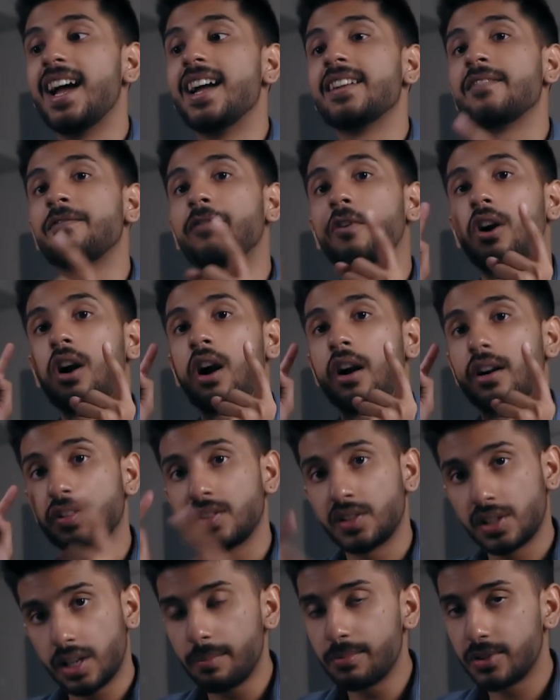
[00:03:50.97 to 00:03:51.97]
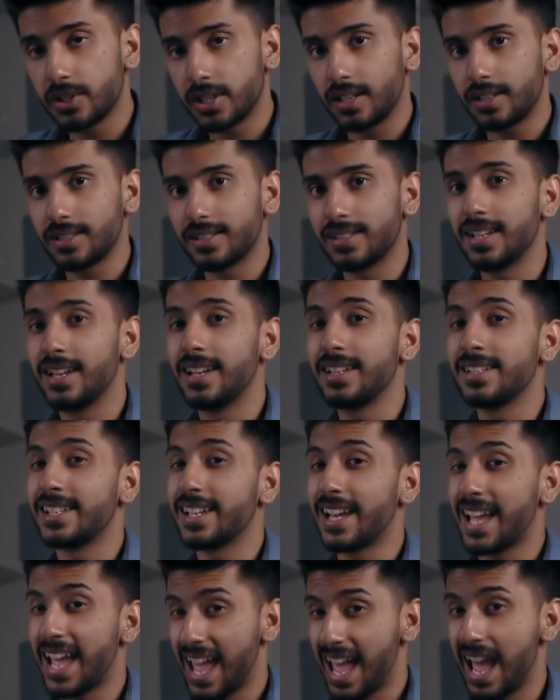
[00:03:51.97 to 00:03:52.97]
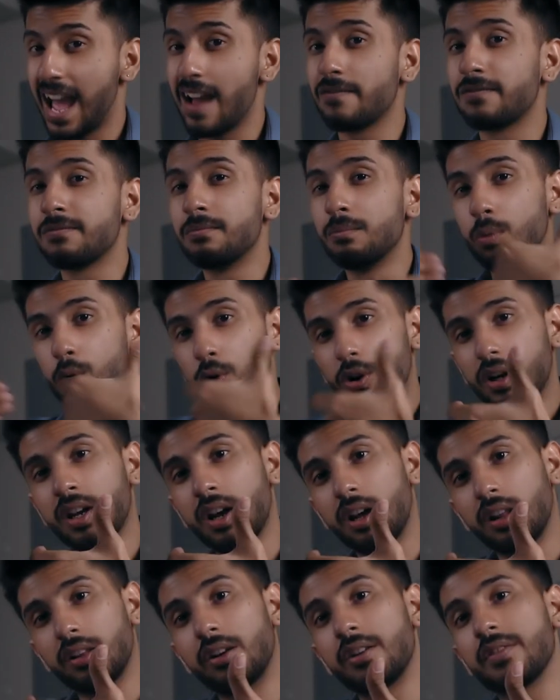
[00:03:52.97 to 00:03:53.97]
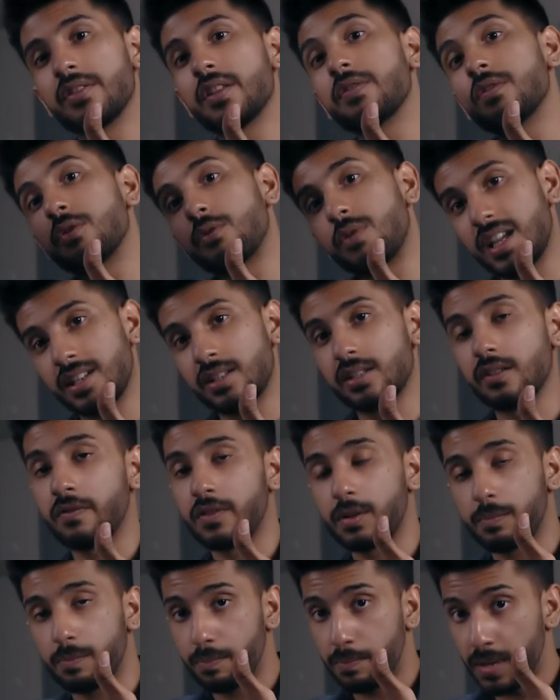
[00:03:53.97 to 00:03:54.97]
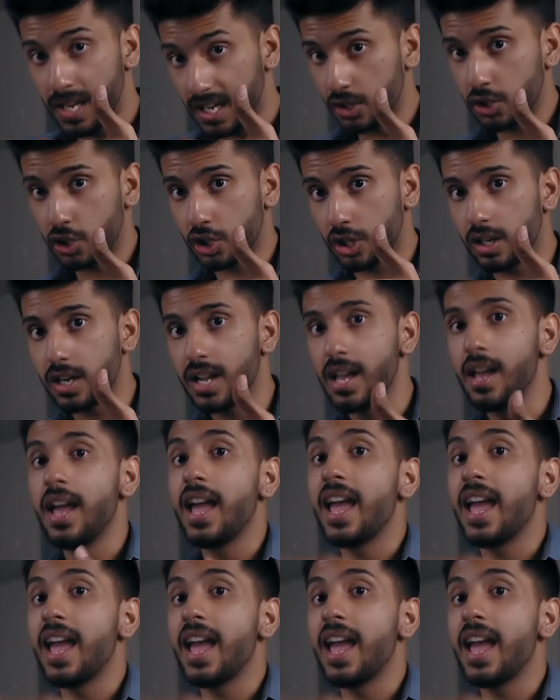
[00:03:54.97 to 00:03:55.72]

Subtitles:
for our subjects to have more color than the rest of the picture